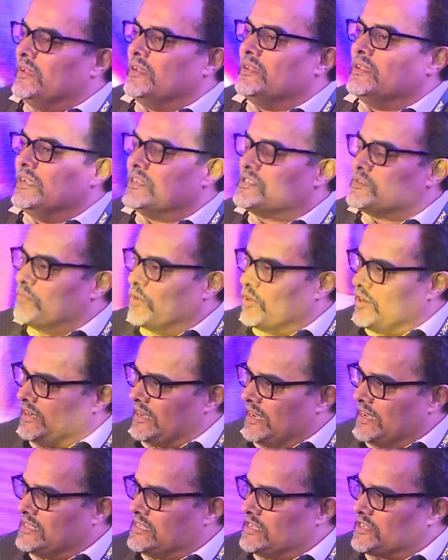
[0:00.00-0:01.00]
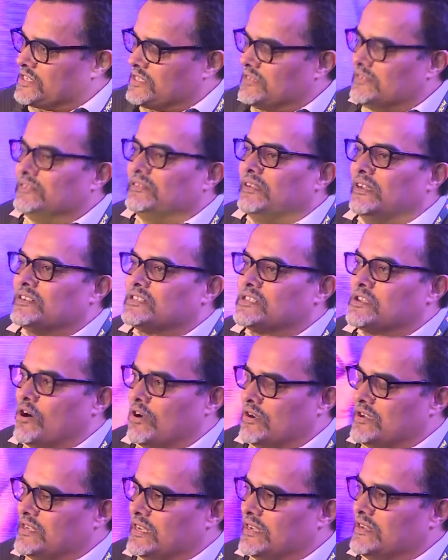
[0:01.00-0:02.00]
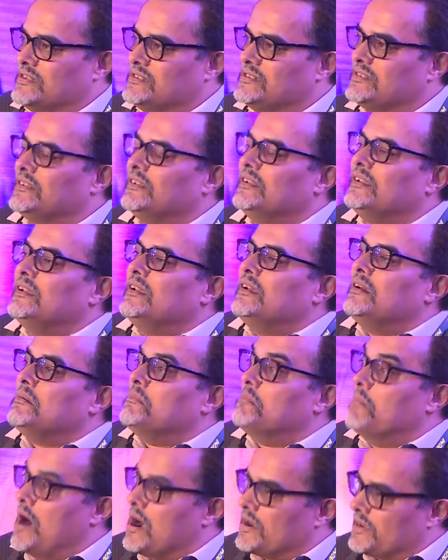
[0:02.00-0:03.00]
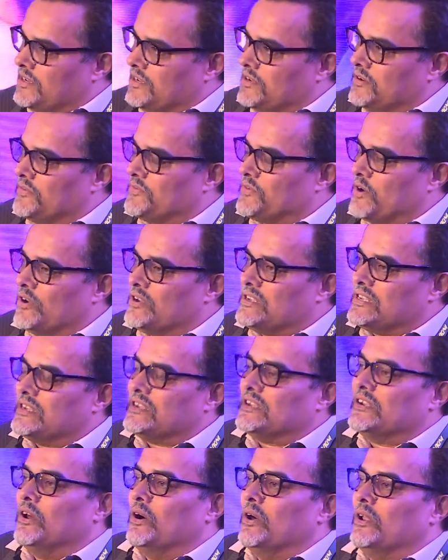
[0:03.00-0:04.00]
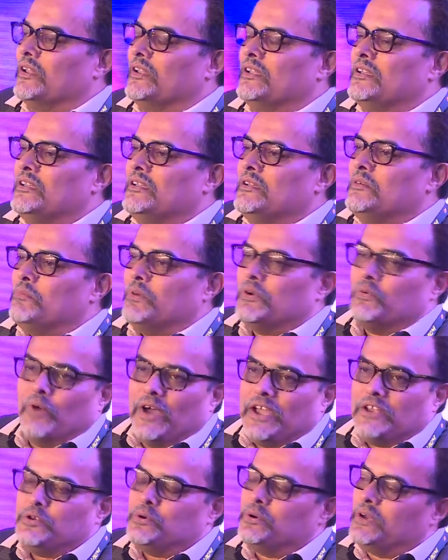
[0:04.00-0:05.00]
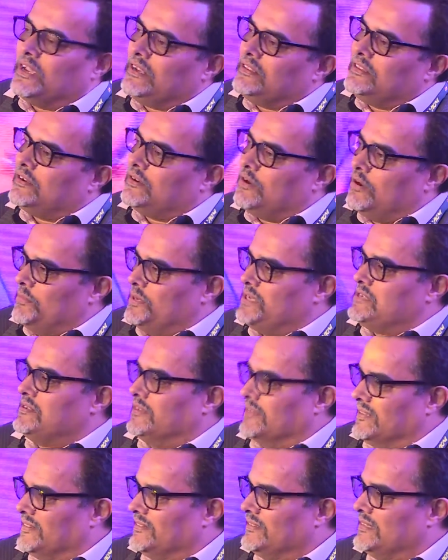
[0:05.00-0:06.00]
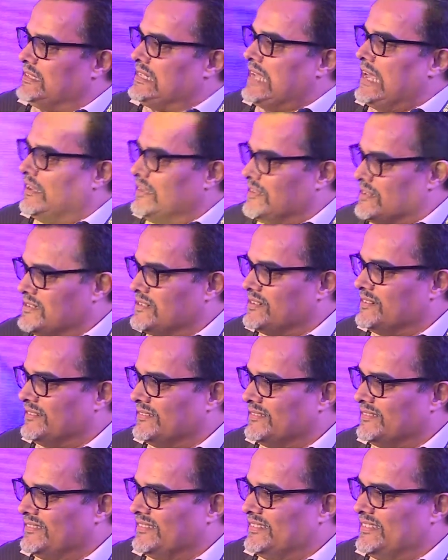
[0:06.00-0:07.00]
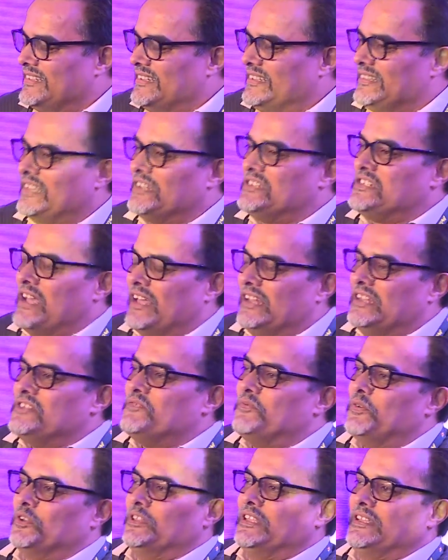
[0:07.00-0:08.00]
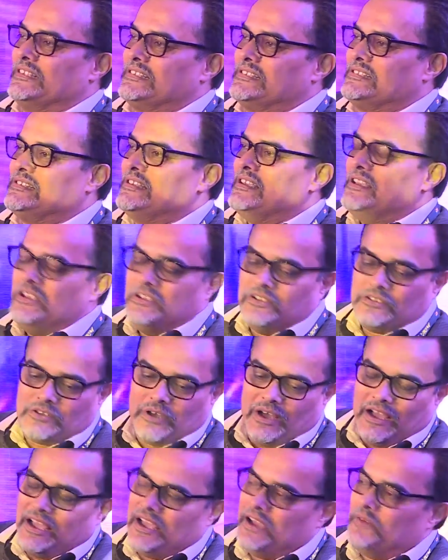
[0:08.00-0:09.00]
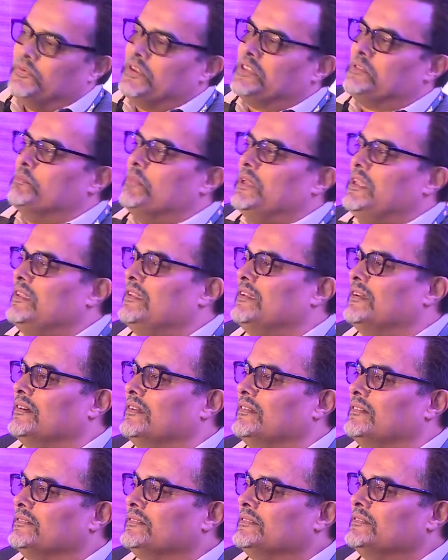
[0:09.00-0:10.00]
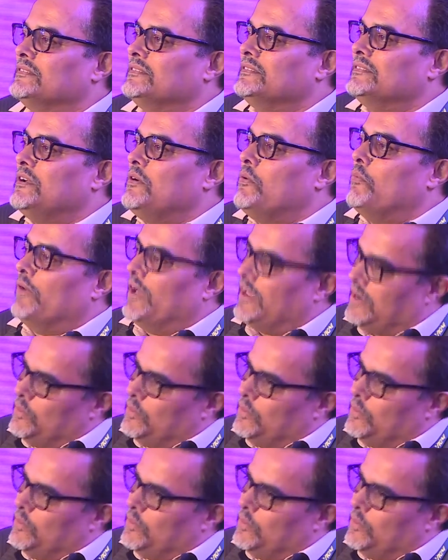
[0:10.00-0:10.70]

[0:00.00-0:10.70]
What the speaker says: its monetization, its content, marketing of content and all. But where do you get the raw material, the talent for this? So I have with me a very